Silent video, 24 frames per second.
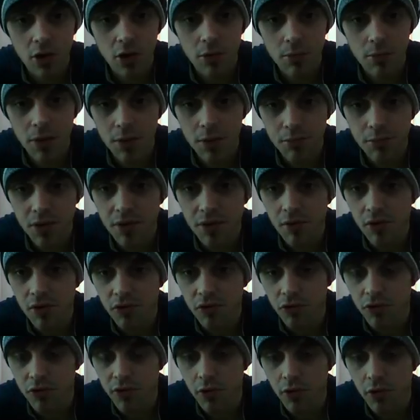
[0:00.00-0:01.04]
on my
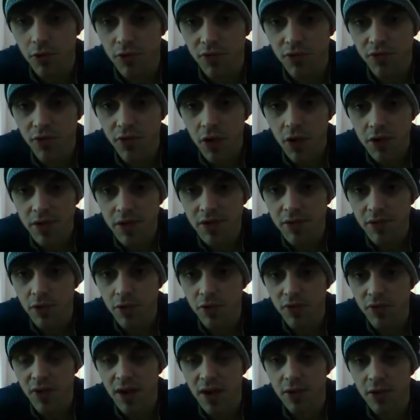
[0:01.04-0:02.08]
previous results,
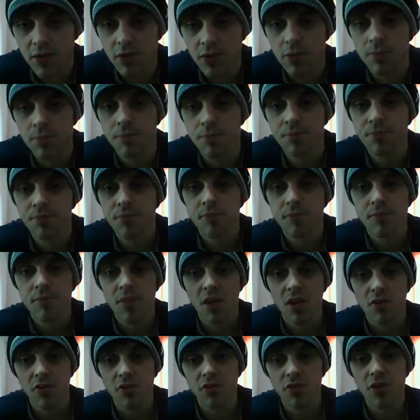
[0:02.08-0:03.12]

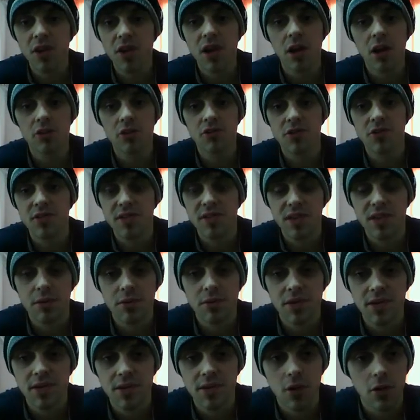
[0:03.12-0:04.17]

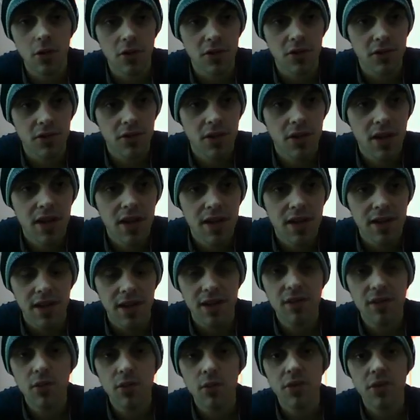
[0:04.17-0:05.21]
$32,370. Now
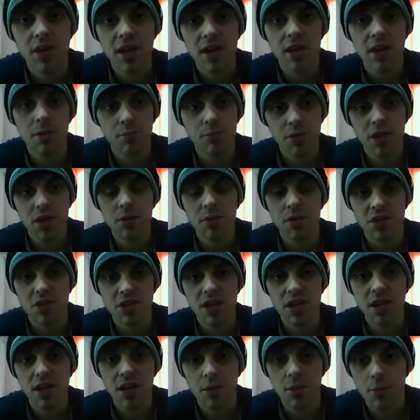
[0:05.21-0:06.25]
this was pretty much
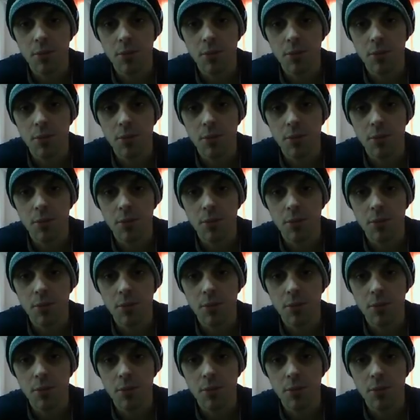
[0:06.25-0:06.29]
nearly a